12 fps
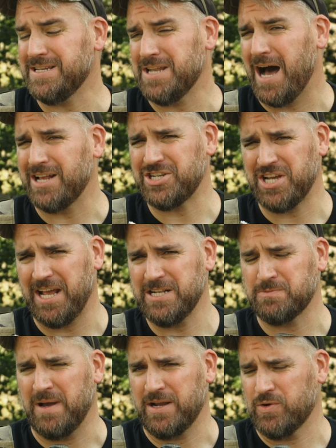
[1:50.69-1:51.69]
not
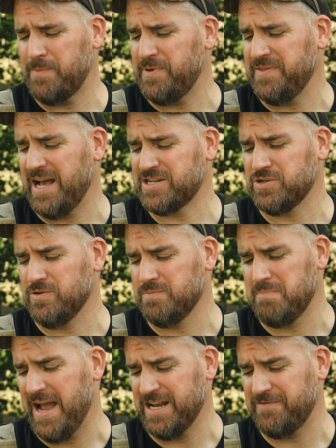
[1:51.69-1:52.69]
change my grip on the actual
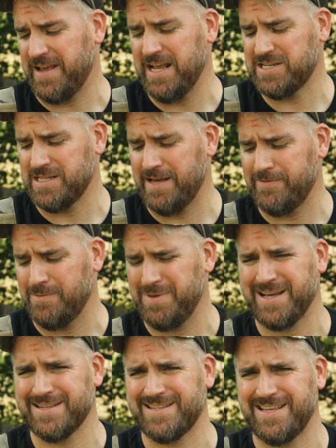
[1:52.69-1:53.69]
magnification lever
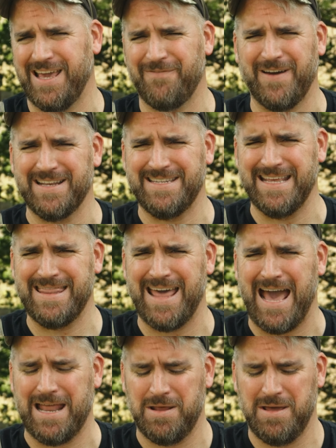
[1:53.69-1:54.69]
because if I did
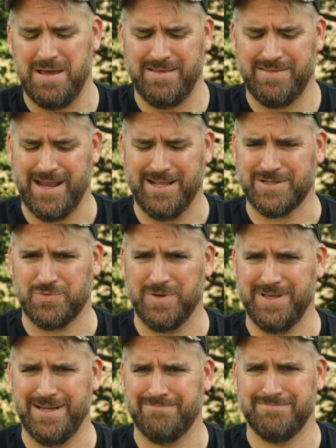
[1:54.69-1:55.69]
that, then it's really